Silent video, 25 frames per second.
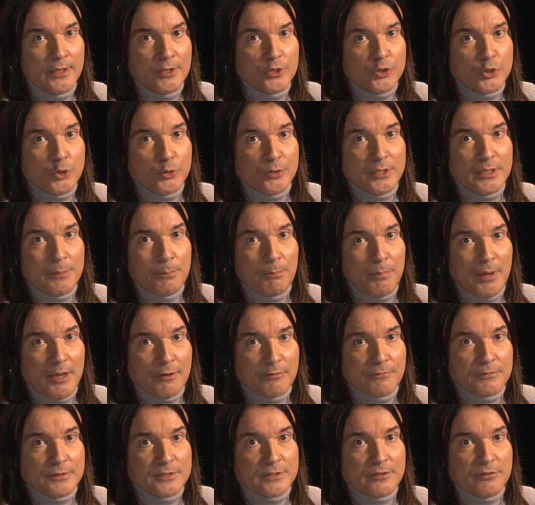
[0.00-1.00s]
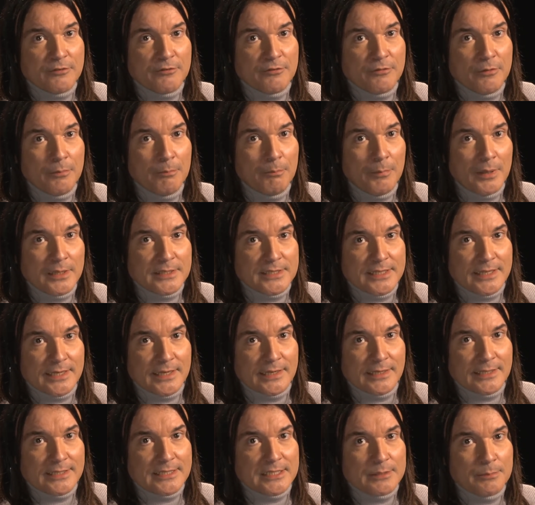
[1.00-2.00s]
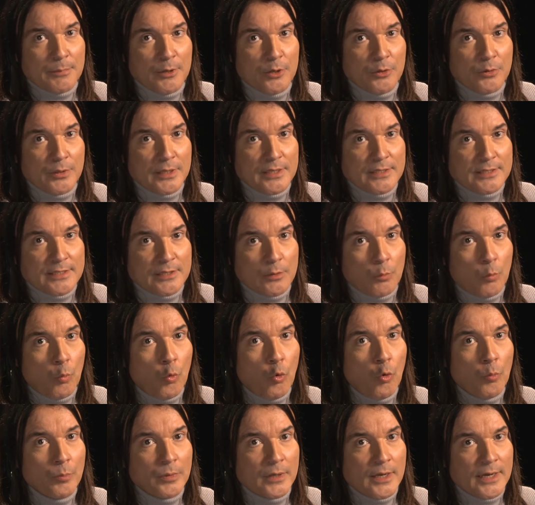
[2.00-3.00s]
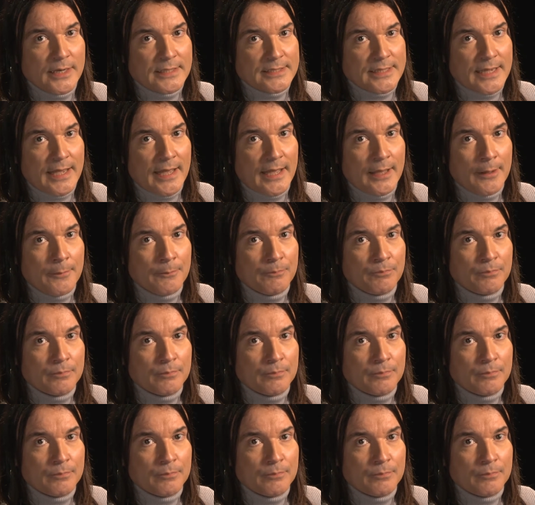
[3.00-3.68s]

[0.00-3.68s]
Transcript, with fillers: shooting puffs of multicoloured smoke into the warm night air.